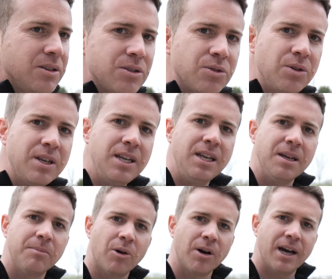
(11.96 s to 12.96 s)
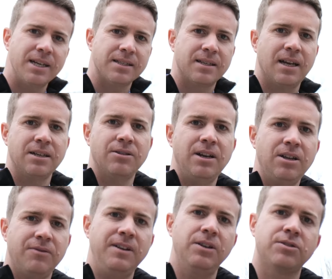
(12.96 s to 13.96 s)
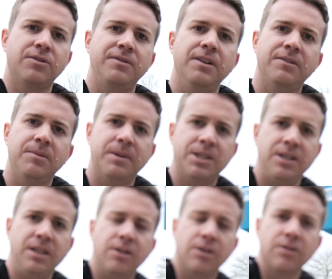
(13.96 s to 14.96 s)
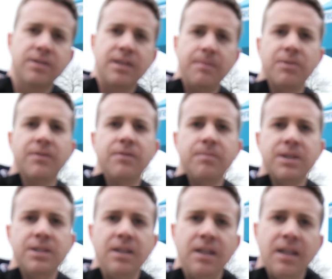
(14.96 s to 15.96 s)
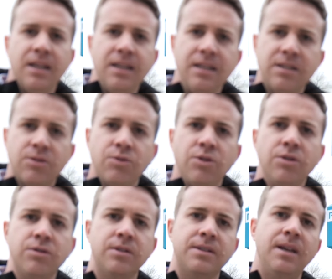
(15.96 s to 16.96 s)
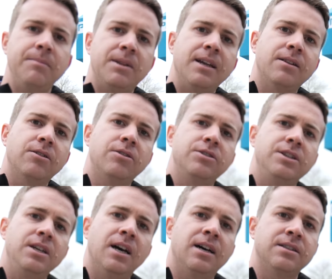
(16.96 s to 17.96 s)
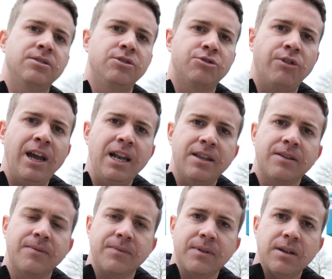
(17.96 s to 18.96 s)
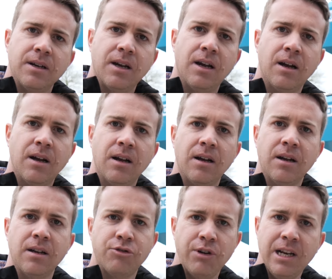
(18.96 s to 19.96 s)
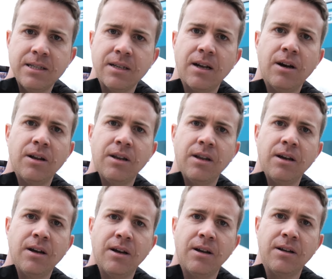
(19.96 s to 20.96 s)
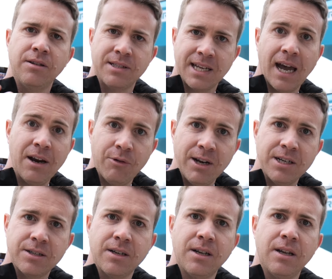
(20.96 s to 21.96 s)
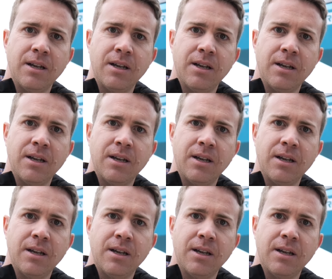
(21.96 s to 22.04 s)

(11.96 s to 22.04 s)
the Sulky Progress, actually the philosophy of the machine, the concept of the machine is to use the same technology as the trailed drills on the Sky range,